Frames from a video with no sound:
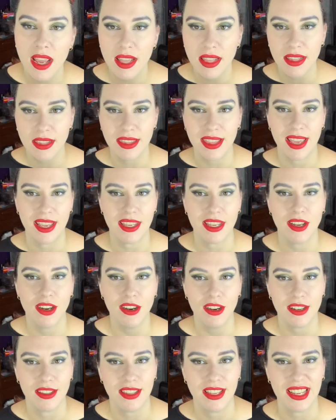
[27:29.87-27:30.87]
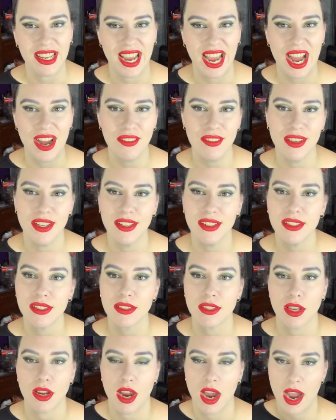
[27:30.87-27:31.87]
There you go, there you have it.
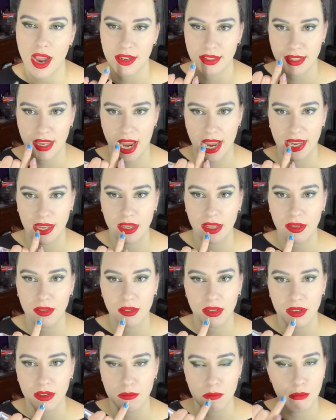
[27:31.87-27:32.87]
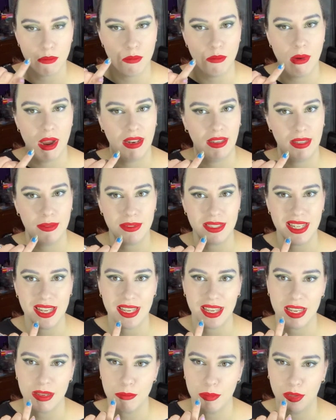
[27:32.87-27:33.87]
So I take my
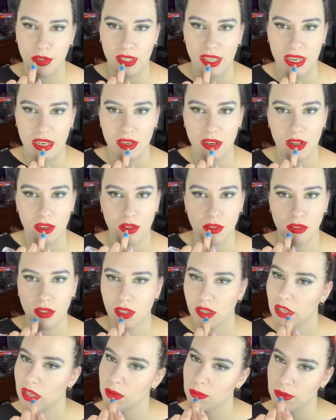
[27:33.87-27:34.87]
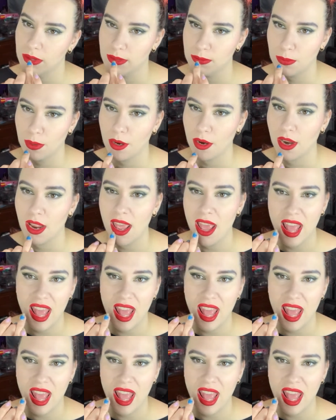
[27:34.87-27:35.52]
lipstick, pull it in along the Cupid's bow,